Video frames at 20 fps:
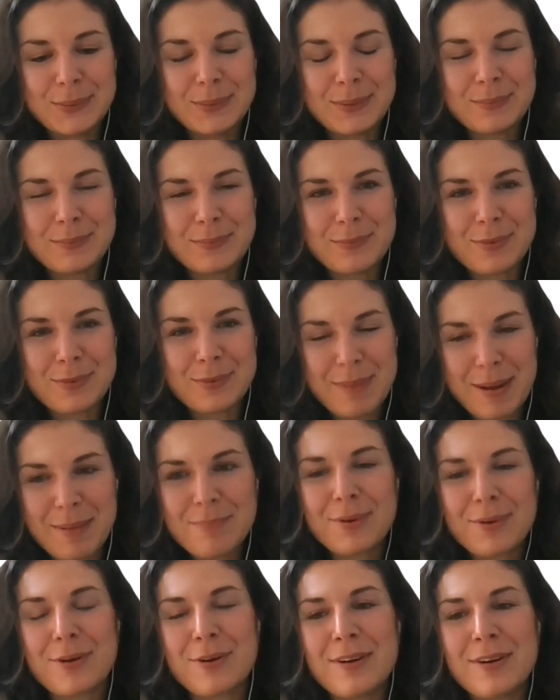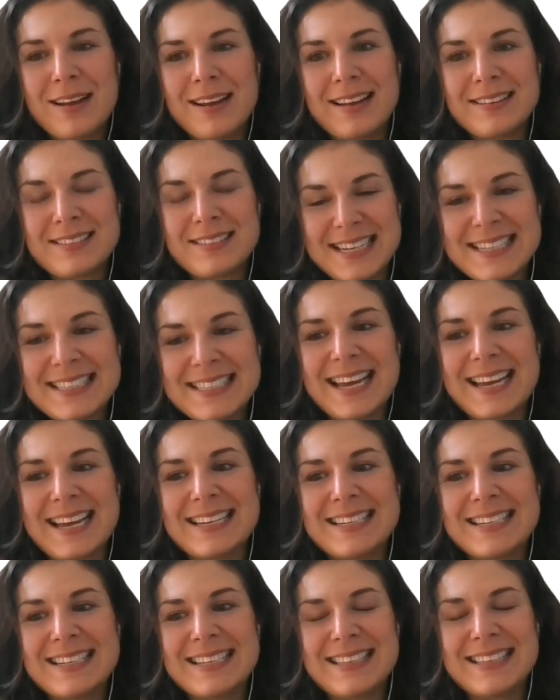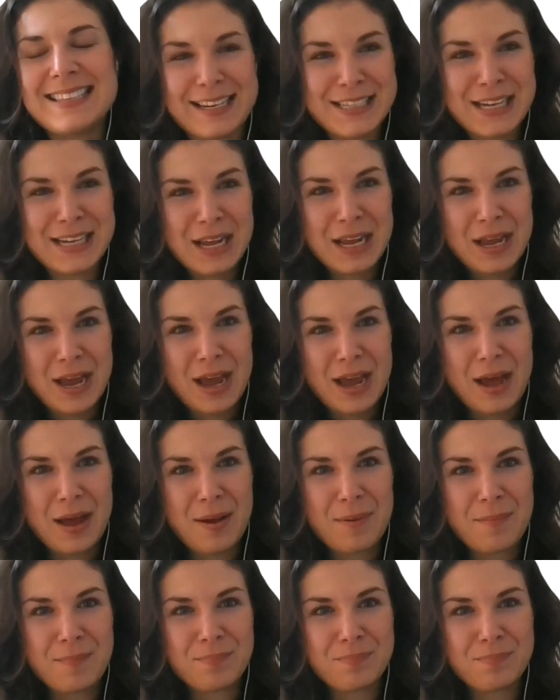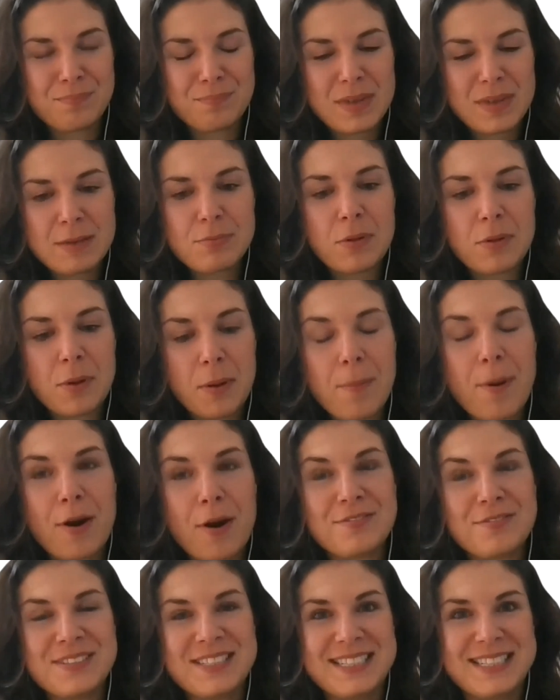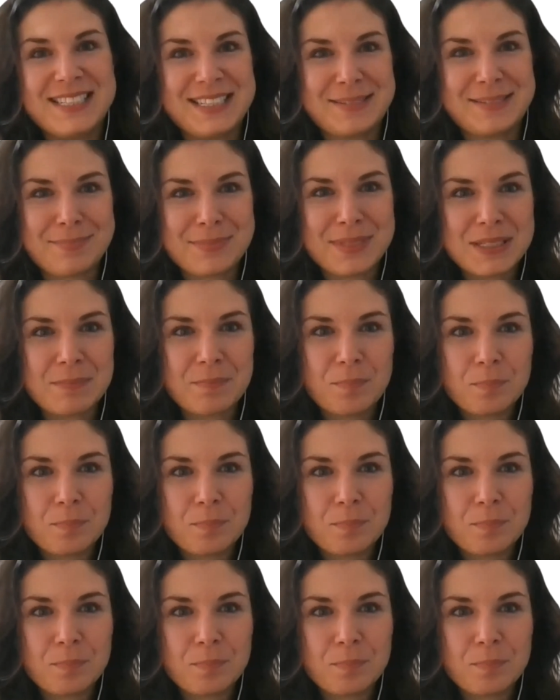And remember, as I said, that people are part of systems.